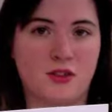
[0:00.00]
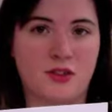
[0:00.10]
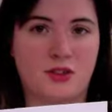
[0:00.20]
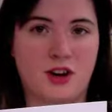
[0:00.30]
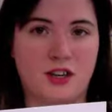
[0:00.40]
is
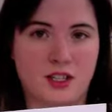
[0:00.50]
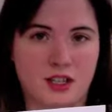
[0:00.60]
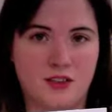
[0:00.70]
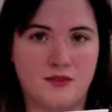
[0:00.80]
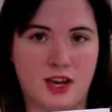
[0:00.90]
trying to
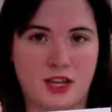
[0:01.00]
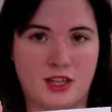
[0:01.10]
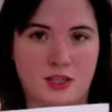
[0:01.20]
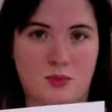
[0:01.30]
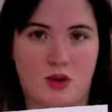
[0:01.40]
convey
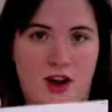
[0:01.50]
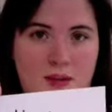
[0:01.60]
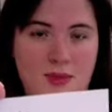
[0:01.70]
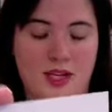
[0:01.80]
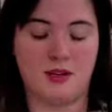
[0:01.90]
that's
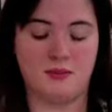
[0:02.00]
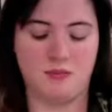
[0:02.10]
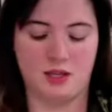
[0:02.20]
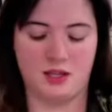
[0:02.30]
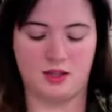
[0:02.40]
perhaps hidden
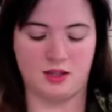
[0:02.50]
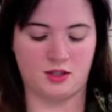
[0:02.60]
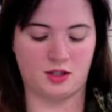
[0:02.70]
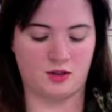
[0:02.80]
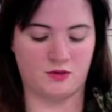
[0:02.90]
beneath the
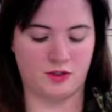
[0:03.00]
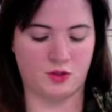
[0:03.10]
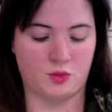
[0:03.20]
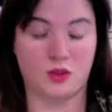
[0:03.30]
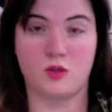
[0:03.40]
surface
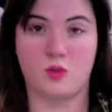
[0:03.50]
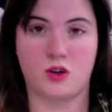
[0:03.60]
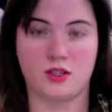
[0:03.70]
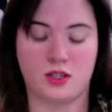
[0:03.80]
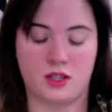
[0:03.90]
with the
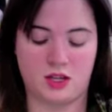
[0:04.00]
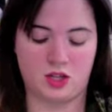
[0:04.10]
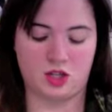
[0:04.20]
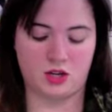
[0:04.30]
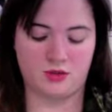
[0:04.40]
words that they
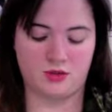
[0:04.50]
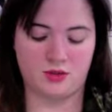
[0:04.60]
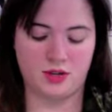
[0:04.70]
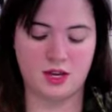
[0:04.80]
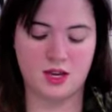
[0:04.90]
chose?
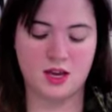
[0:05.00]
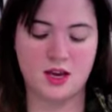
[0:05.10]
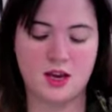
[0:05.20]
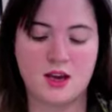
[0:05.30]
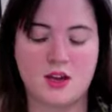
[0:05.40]

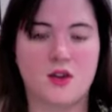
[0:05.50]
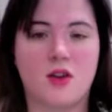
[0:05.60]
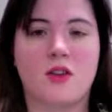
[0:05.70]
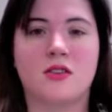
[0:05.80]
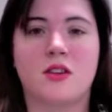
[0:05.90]
You're
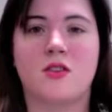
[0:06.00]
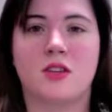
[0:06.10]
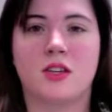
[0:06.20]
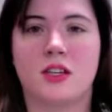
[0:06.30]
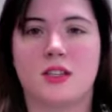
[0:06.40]
also
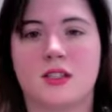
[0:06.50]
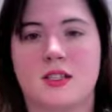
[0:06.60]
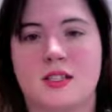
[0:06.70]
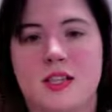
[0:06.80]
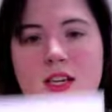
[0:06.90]
looking to
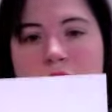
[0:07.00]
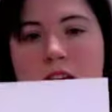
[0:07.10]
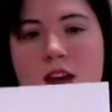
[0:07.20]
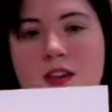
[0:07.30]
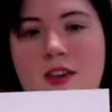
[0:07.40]
see
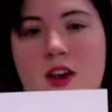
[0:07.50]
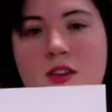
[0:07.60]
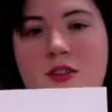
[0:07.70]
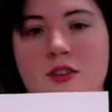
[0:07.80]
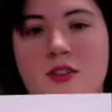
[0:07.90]
the
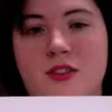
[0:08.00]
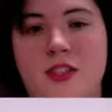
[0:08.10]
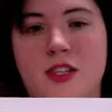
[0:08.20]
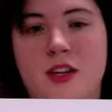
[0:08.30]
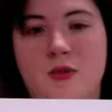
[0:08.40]
author's
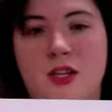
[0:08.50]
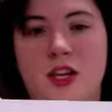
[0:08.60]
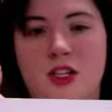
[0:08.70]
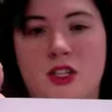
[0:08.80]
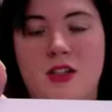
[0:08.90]

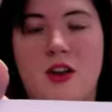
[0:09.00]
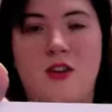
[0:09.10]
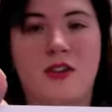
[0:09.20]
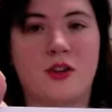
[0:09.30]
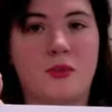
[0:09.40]
denotation.
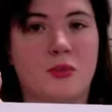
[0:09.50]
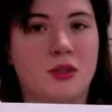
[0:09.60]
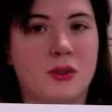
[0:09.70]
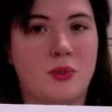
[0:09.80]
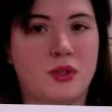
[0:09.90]
Are there
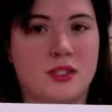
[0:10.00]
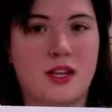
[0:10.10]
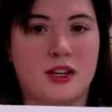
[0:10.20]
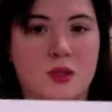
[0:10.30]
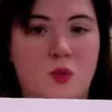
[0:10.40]
really
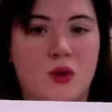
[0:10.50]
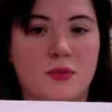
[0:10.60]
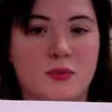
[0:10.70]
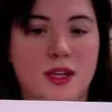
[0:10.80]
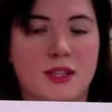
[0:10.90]
precise
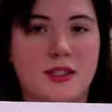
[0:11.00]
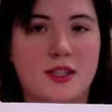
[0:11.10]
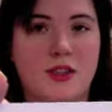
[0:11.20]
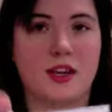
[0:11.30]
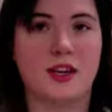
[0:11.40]
word meanings that